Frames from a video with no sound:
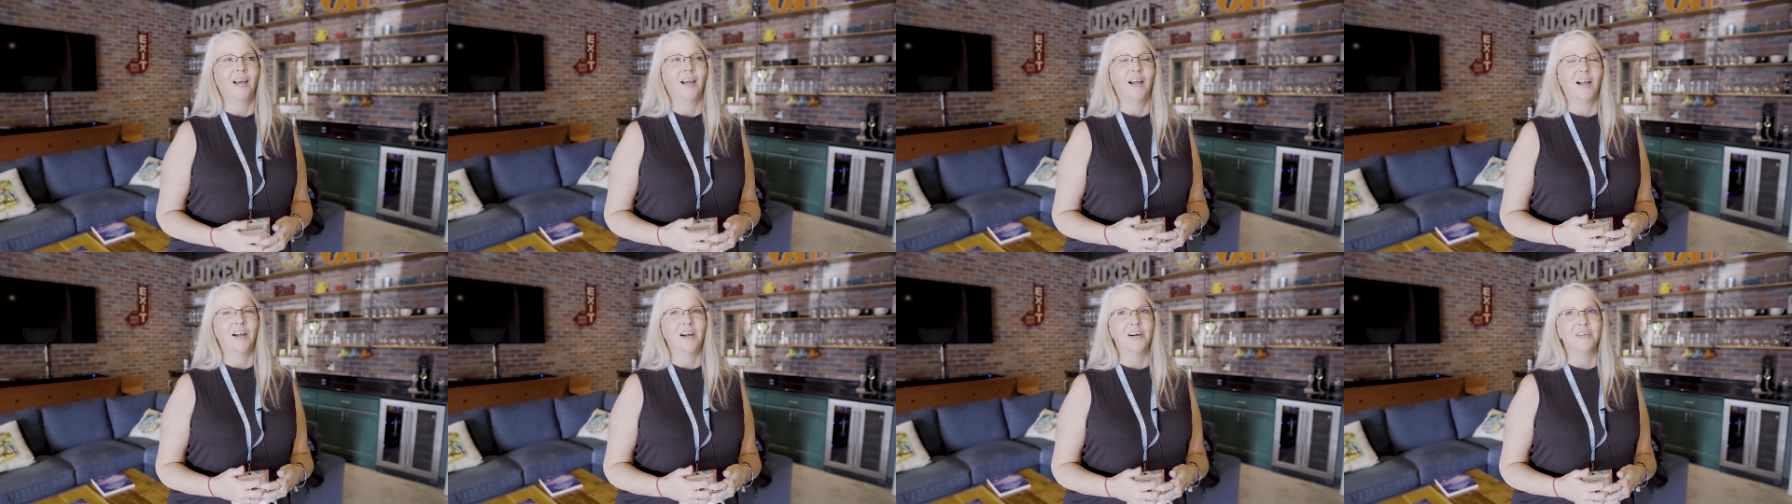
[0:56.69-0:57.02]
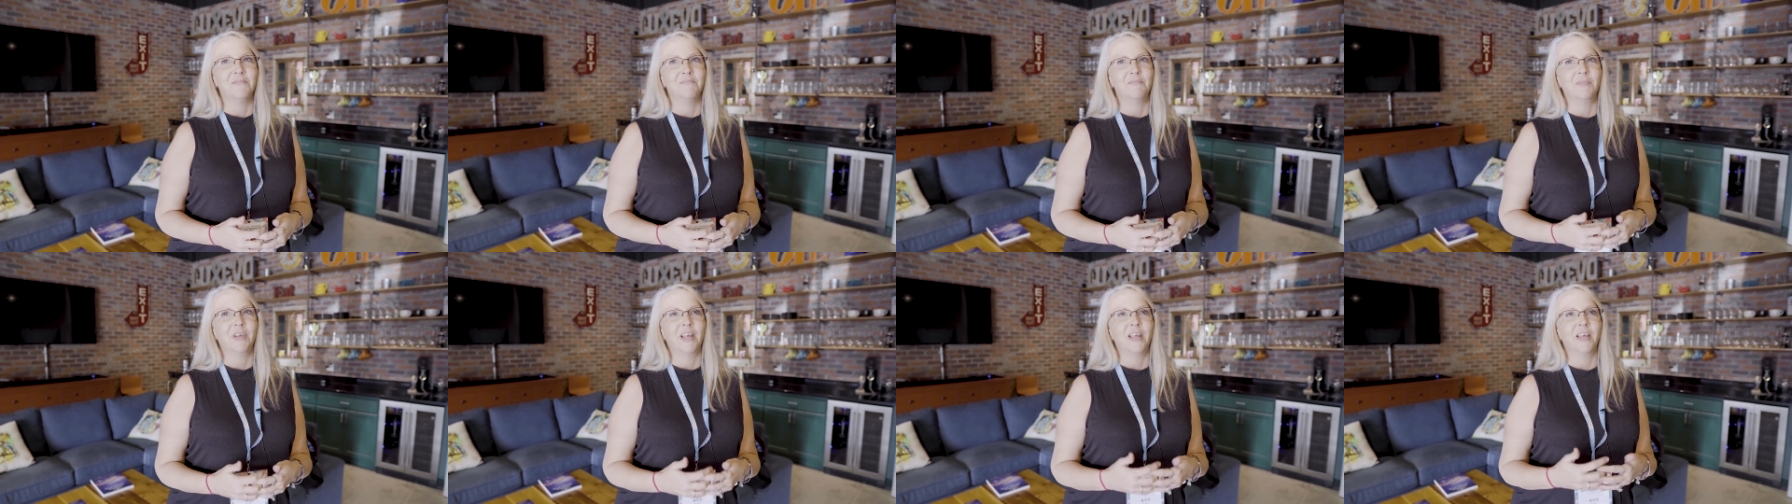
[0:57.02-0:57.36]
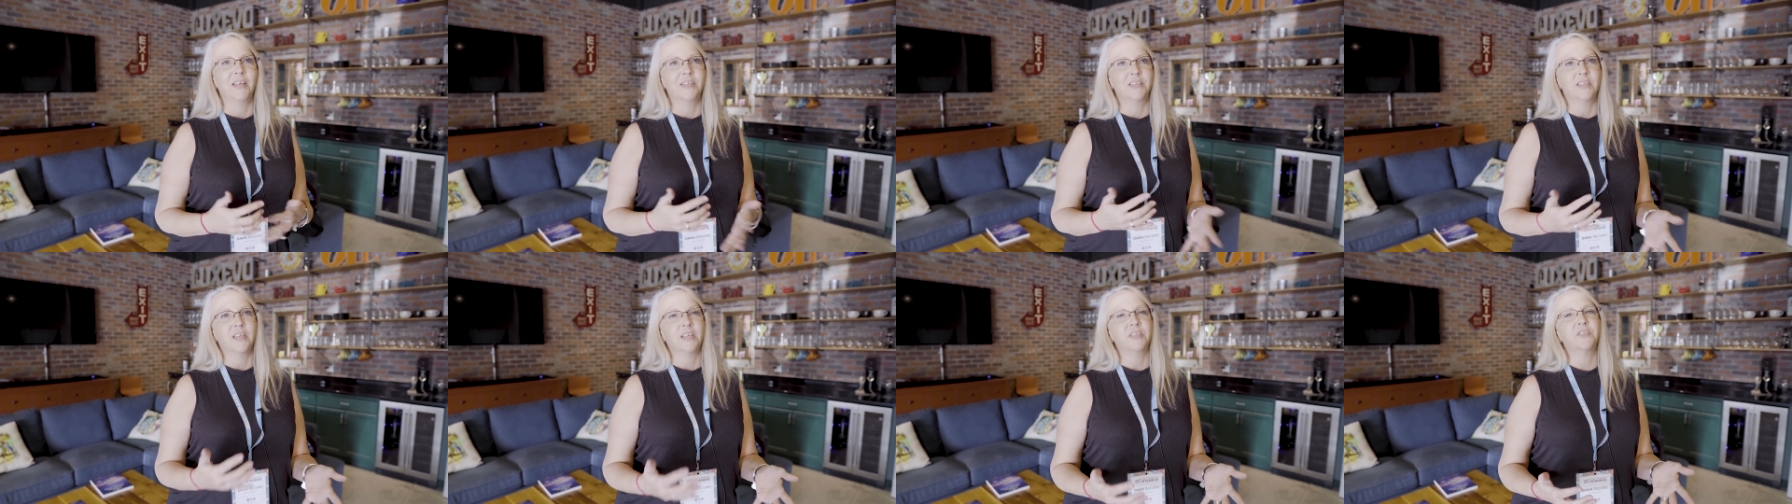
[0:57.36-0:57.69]
um,
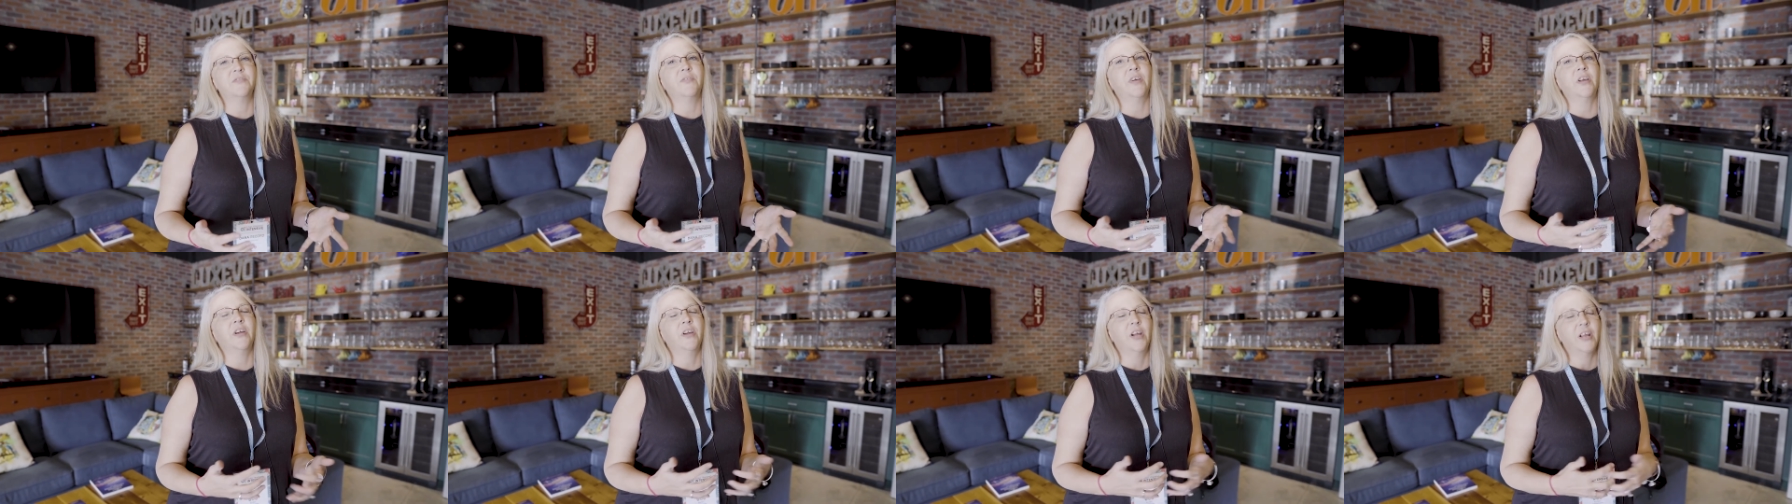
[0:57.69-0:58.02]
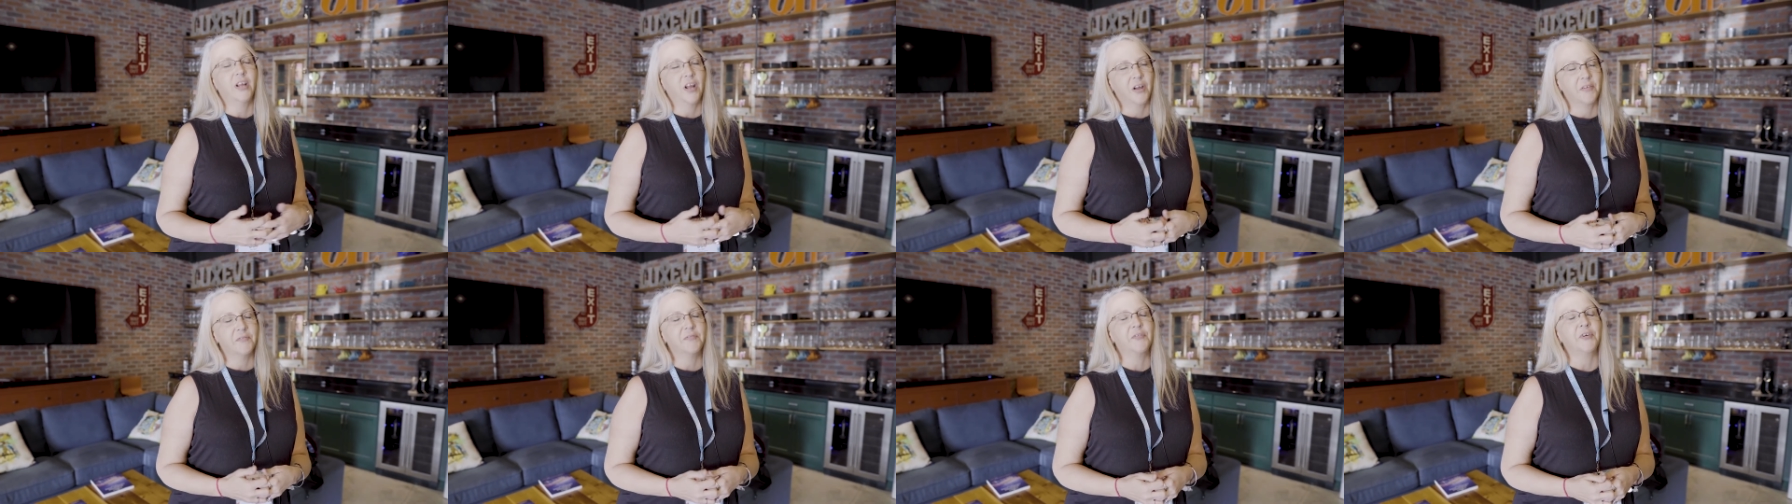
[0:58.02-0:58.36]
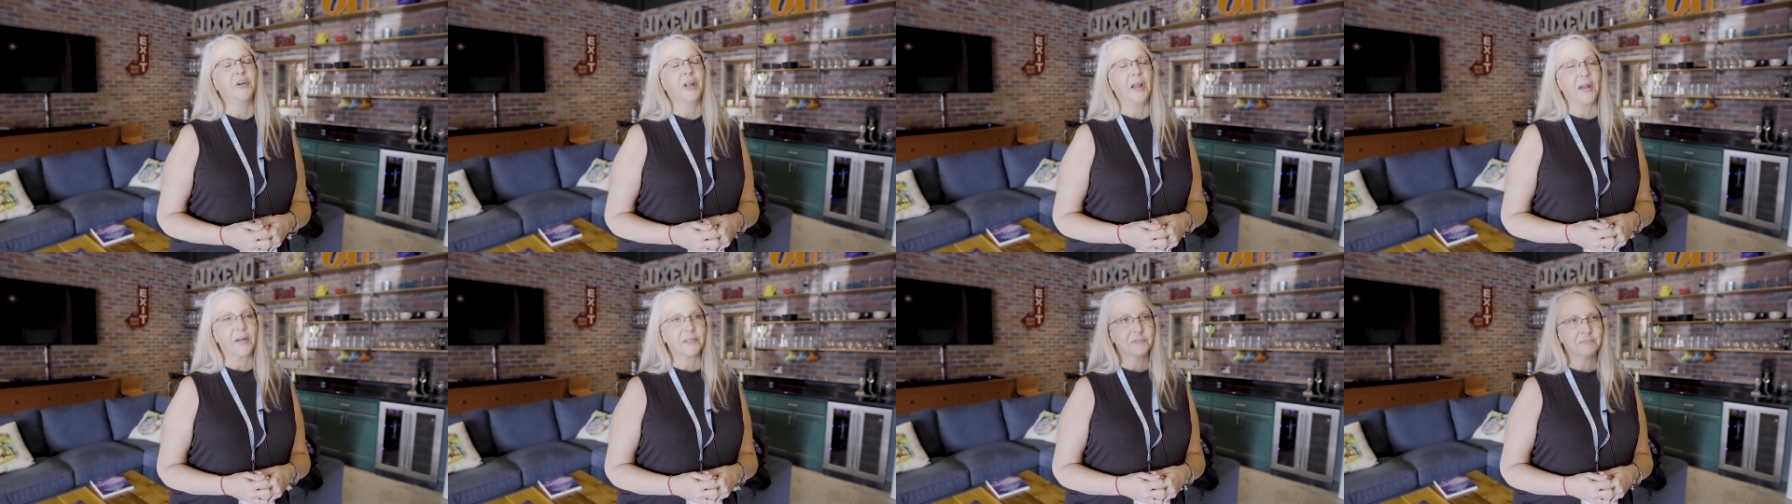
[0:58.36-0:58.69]
is, is very
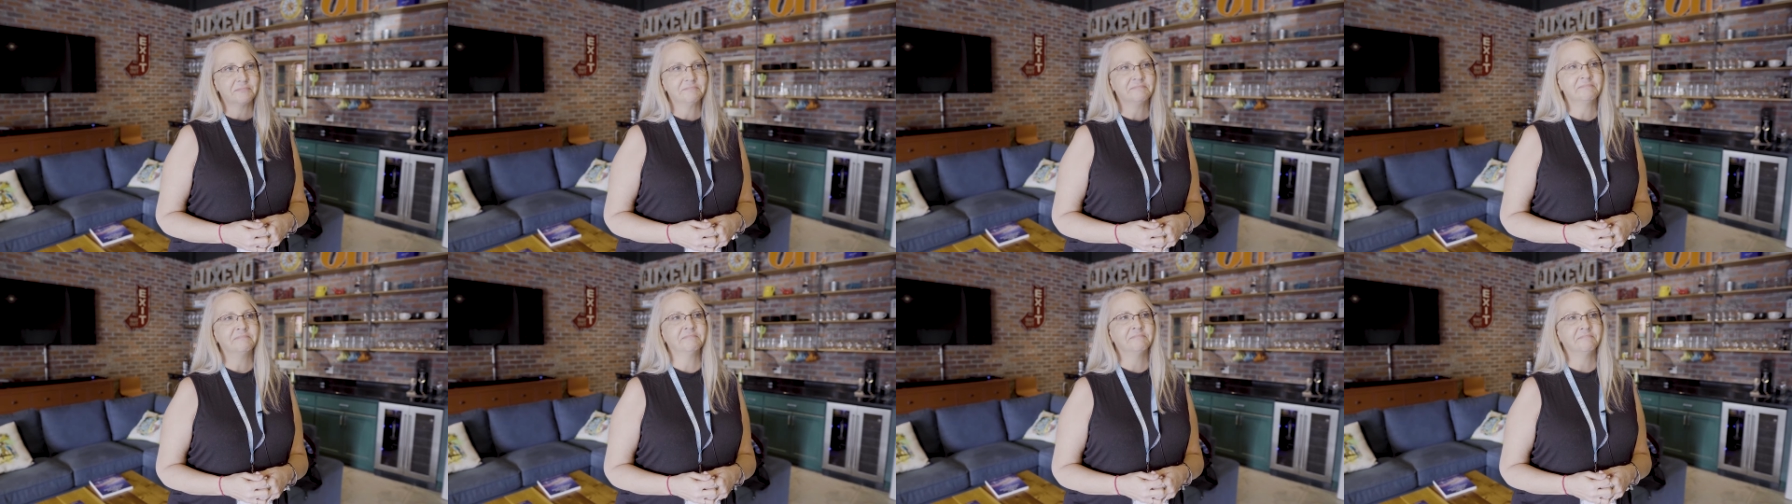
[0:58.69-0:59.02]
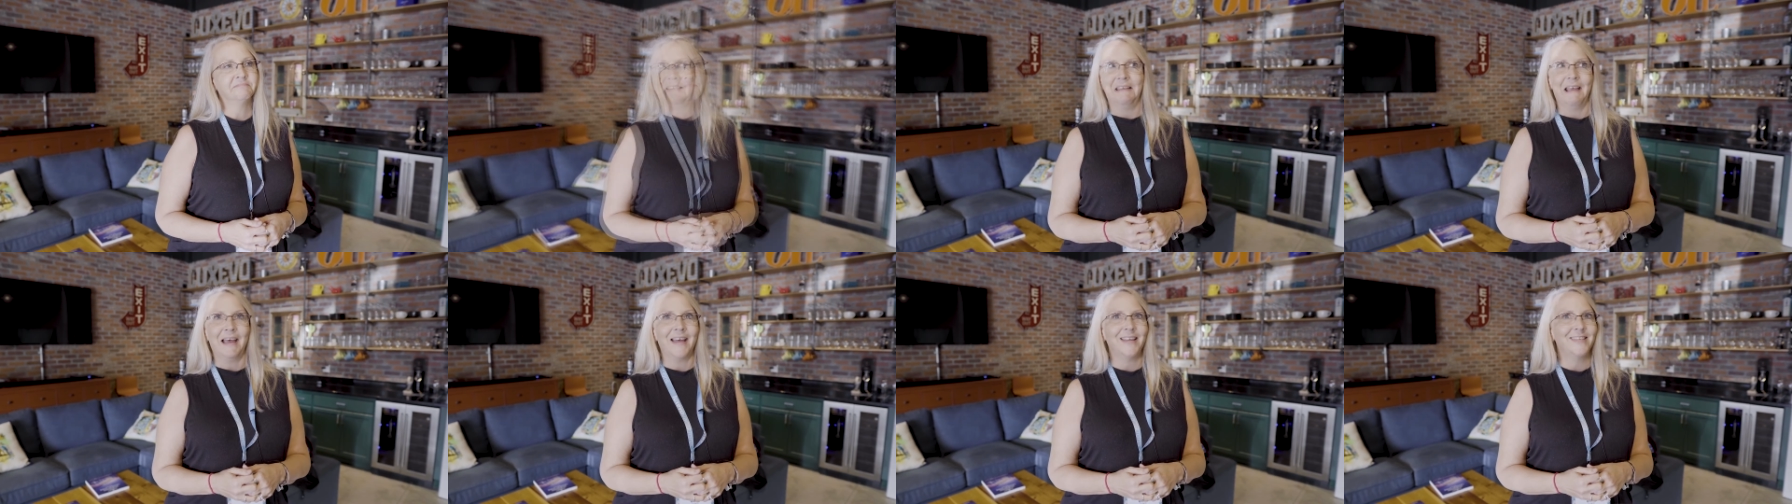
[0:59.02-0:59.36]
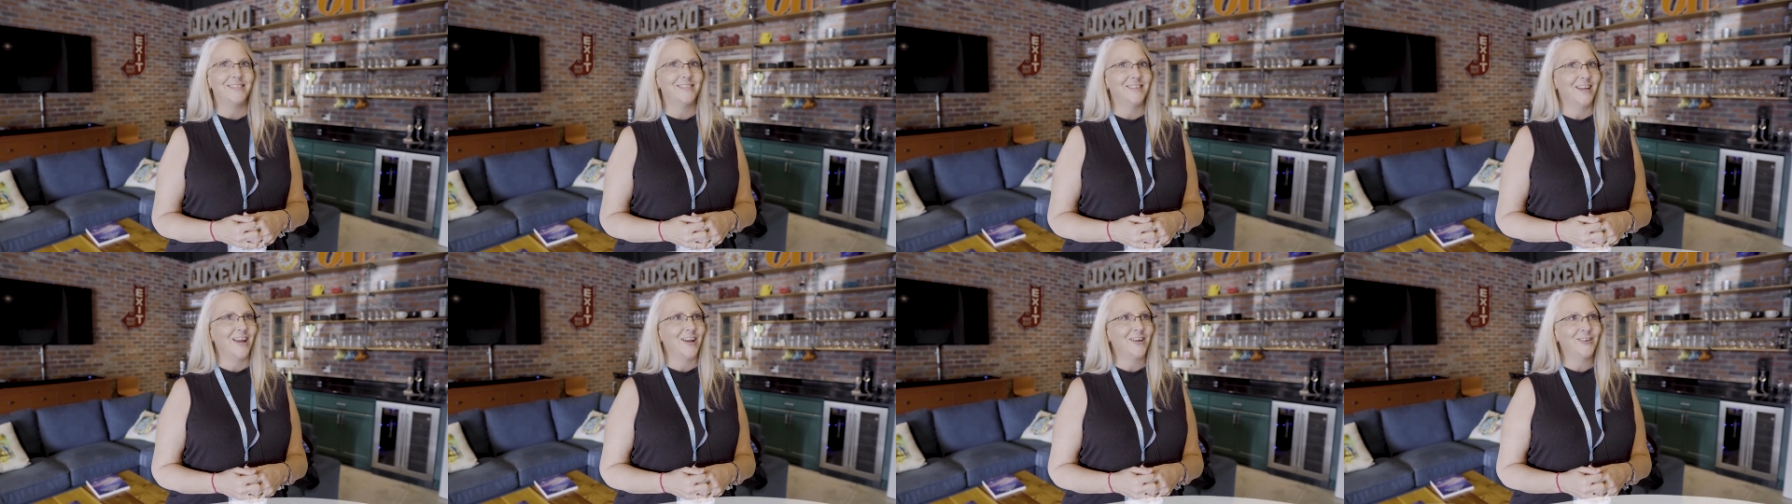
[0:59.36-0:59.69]
comforting.
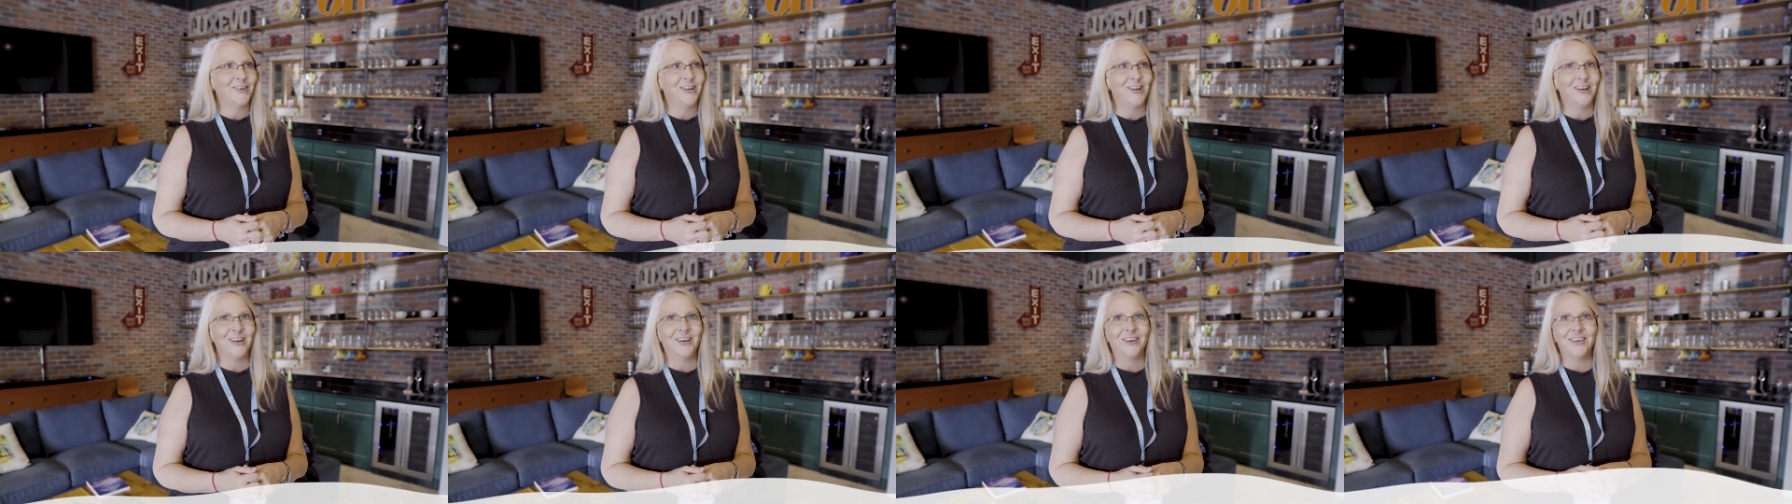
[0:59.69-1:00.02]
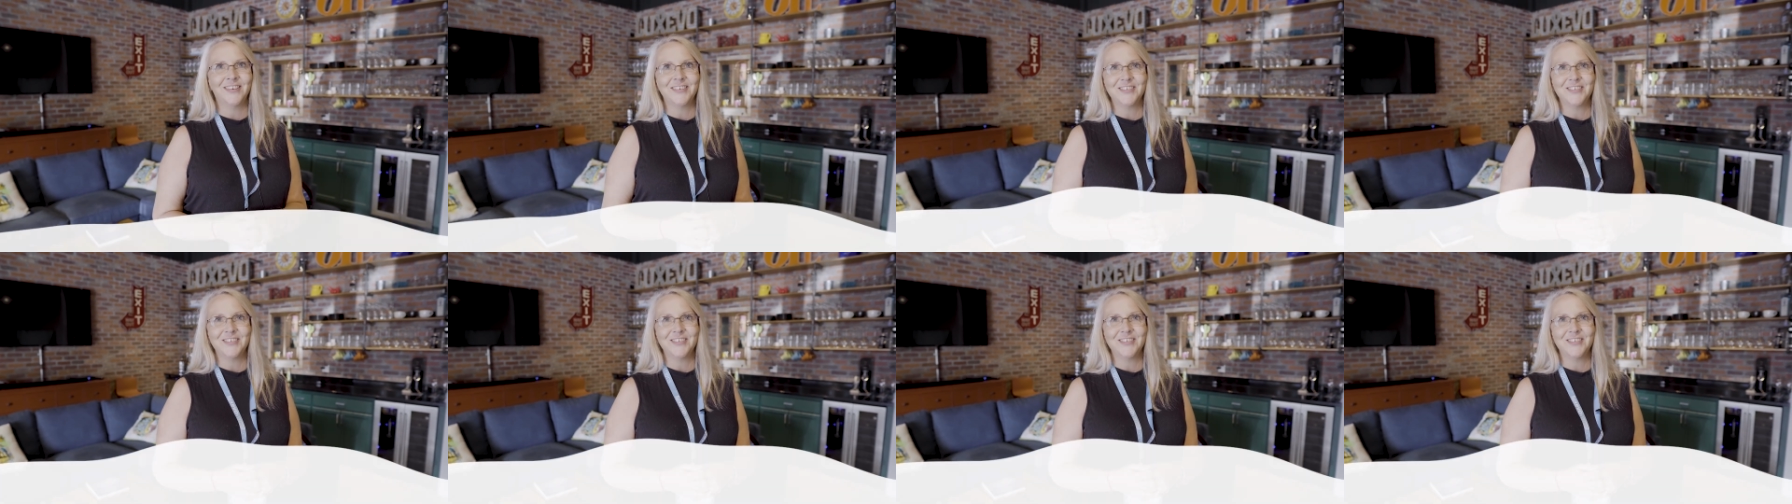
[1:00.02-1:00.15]
Get down here